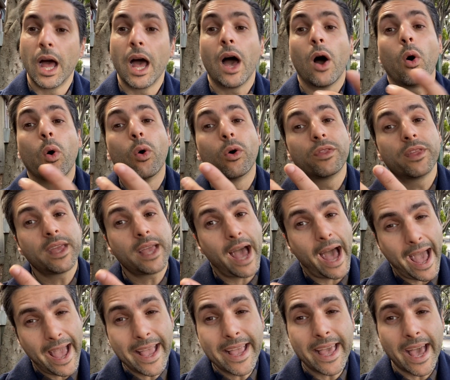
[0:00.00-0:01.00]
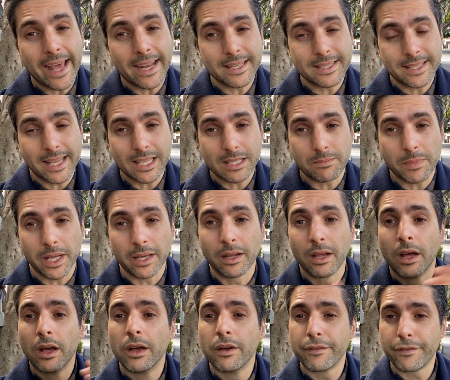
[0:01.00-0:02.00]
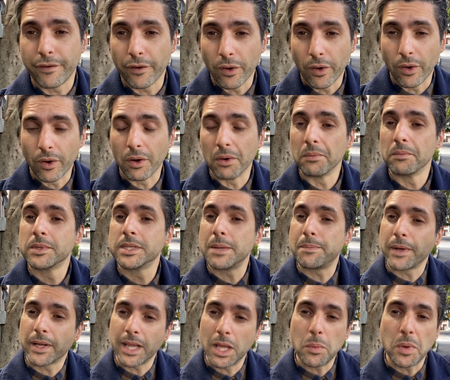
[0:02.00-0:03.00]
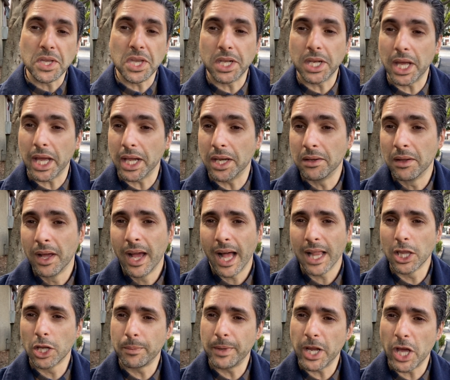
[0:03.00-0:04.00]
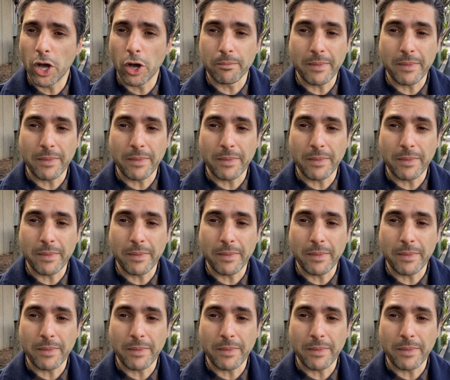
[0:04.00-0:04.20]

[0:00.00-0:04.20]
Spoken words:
or the ACAT assessment for typically when you need a little bit of help,